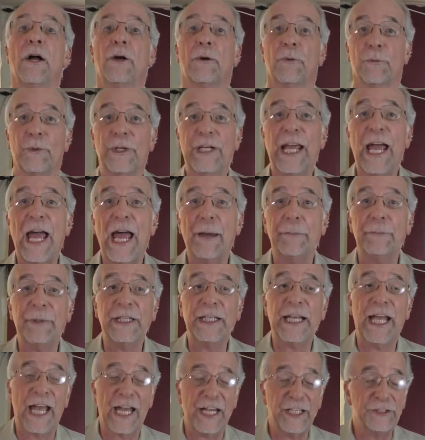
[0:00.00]

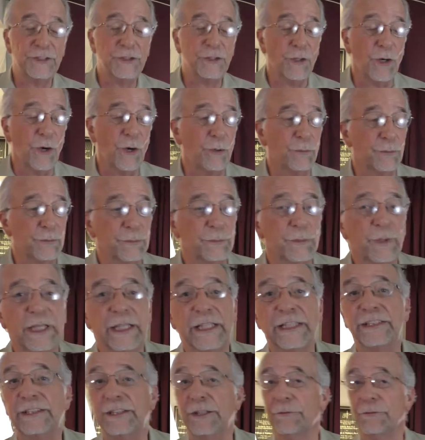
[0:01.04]
Rehabbing at your home
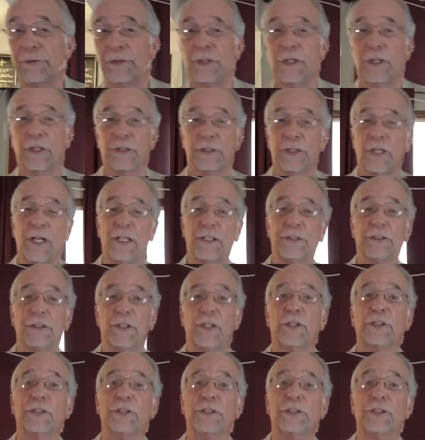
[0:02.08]
is difficult also,